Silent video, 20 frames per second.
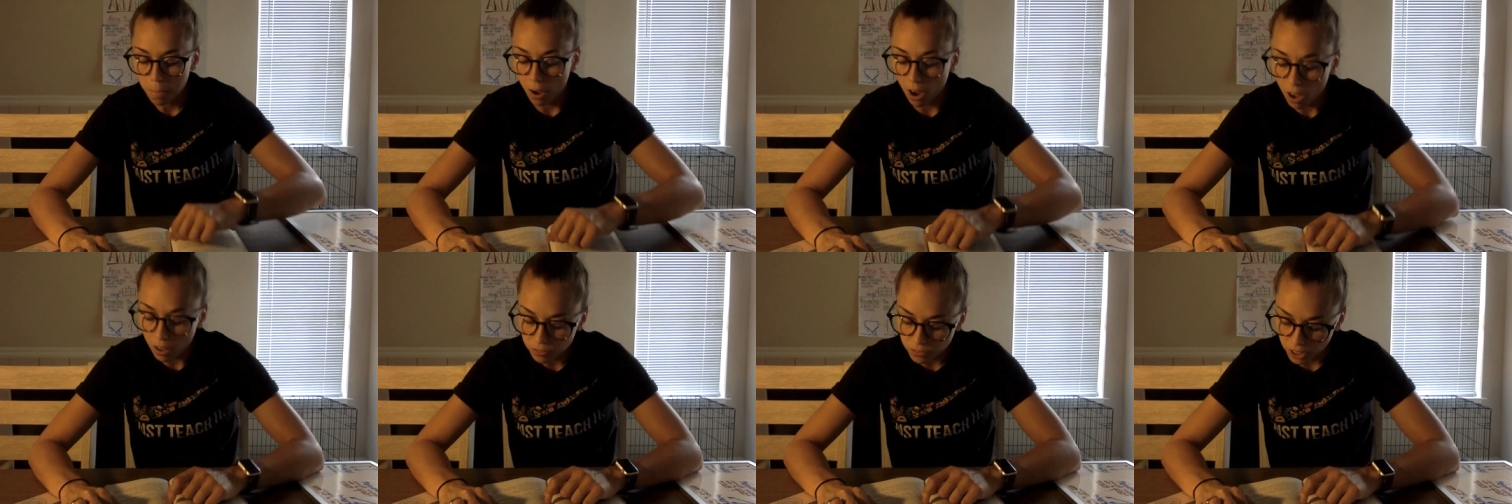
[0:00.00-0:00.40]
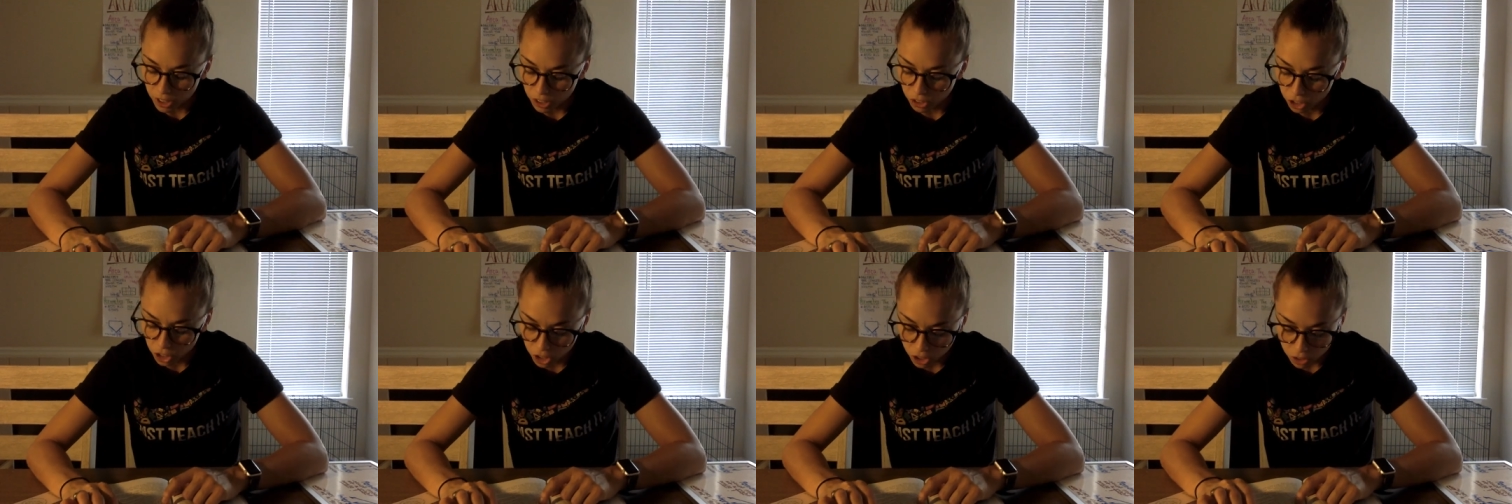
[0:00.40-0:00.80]

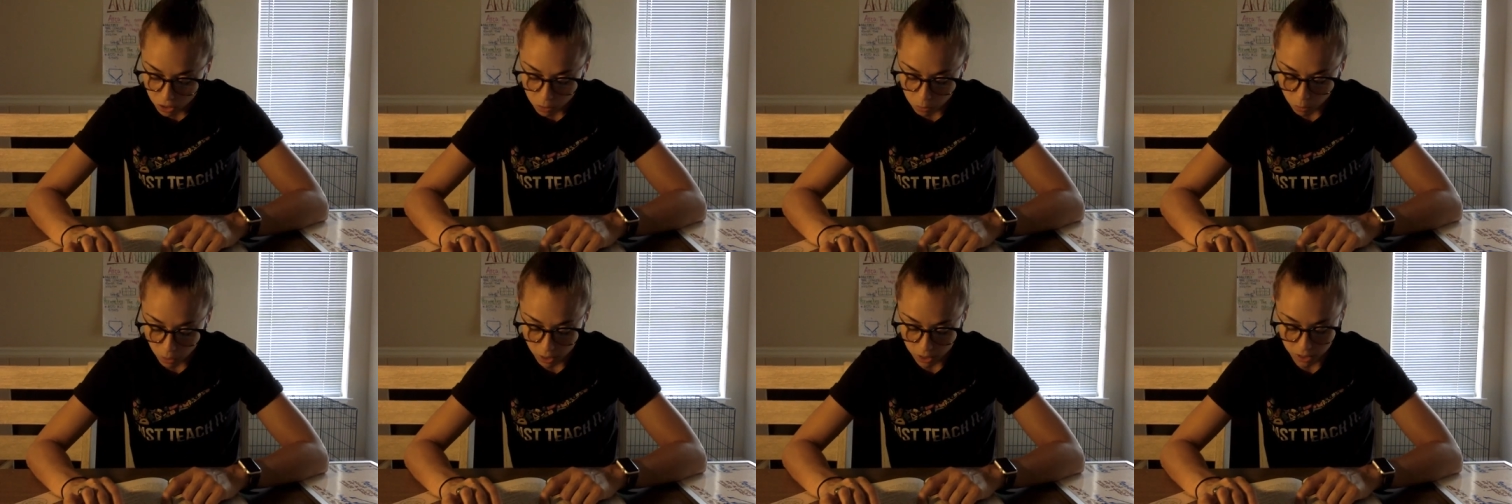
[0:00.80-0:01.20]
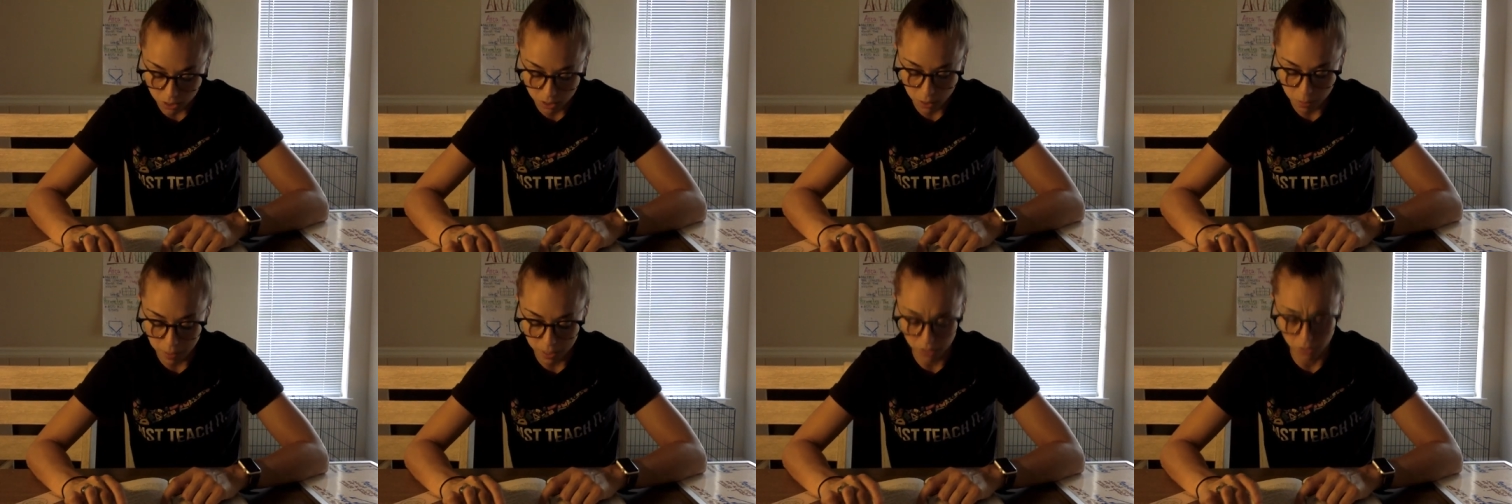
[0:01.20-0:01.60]
Often, she just wanted
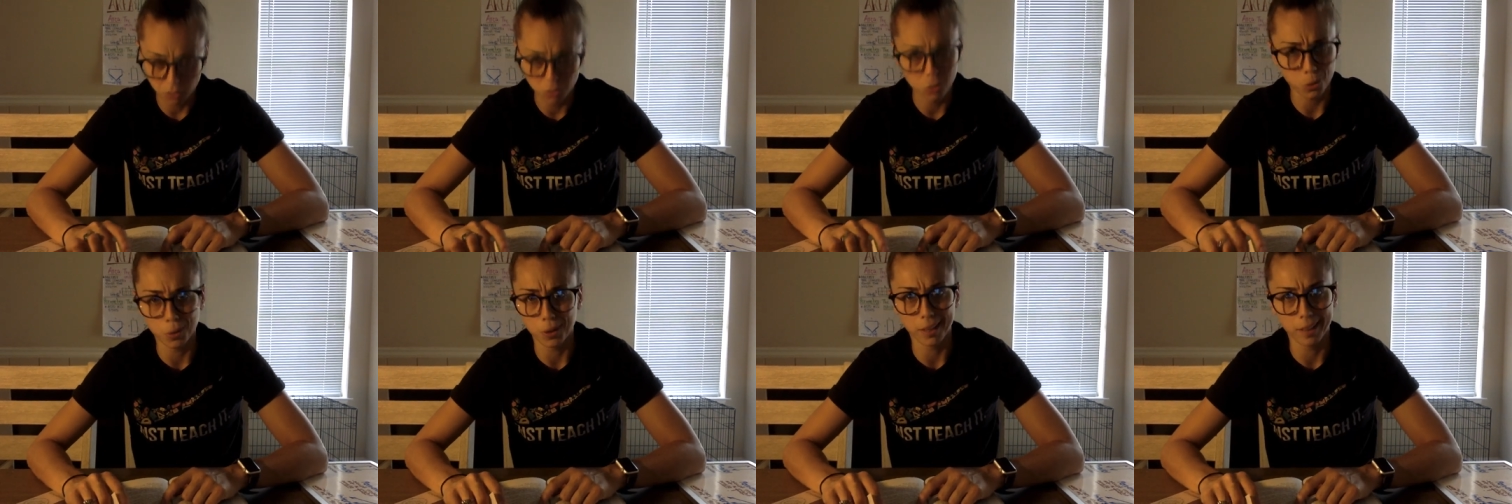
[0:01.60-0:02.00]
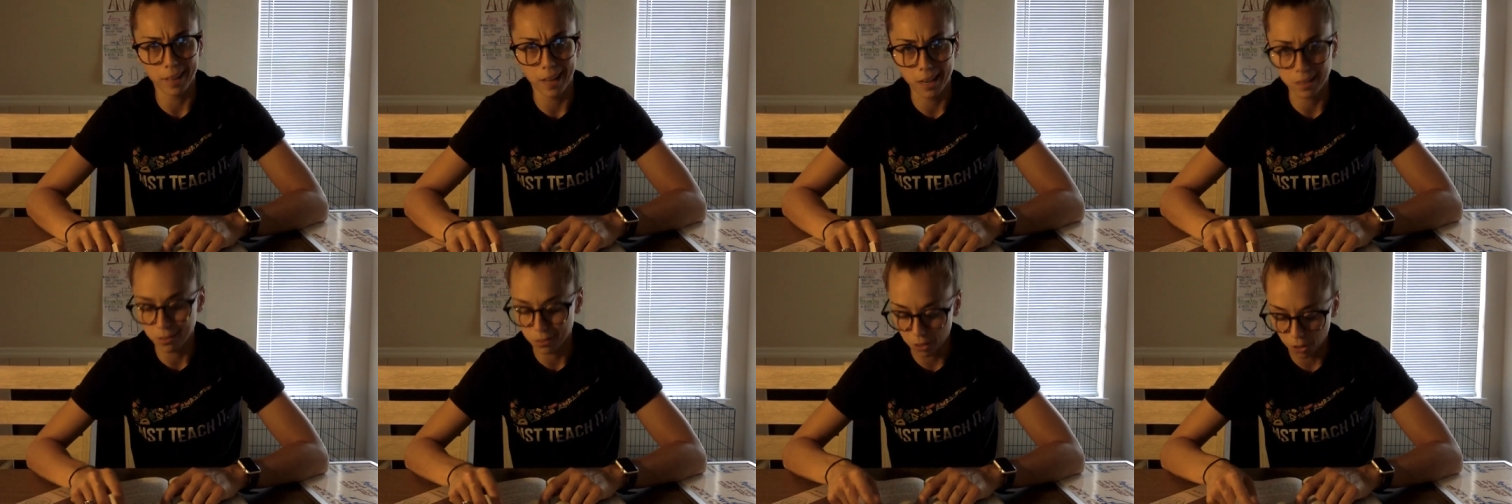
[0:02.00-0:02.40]
to make the story
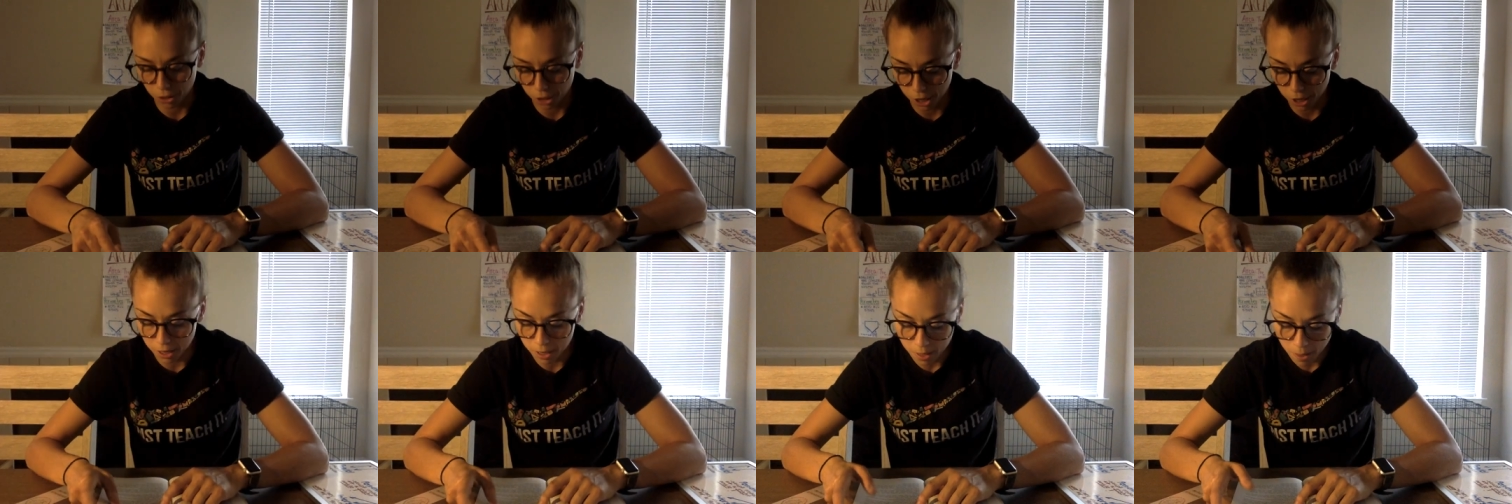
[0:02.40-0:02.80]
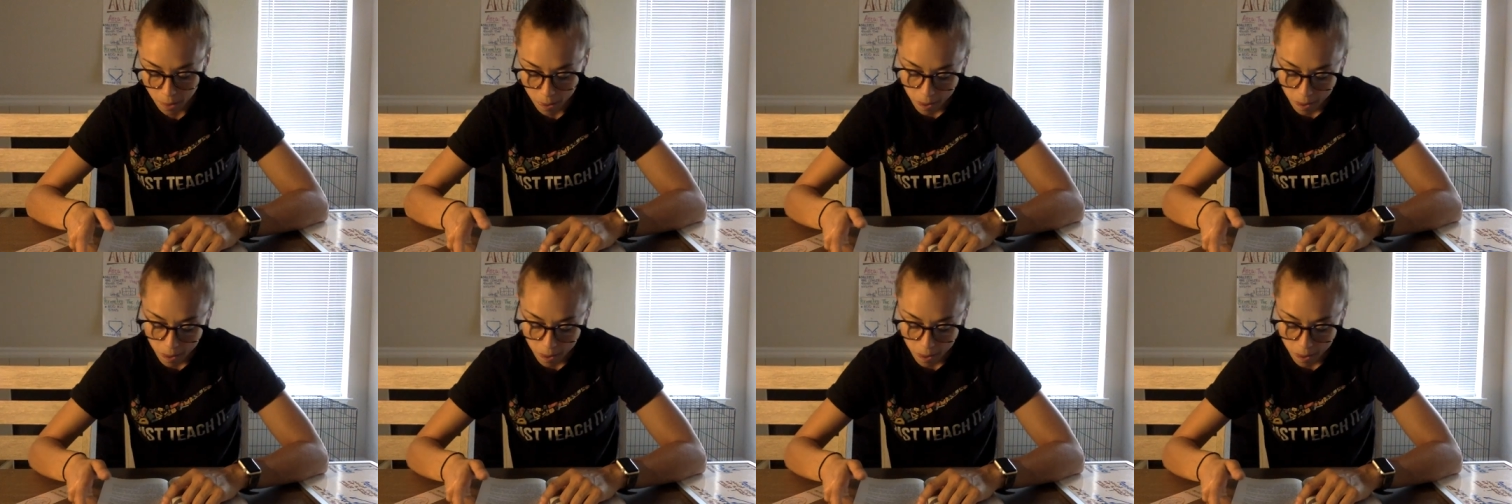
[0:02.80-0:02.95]
last longer.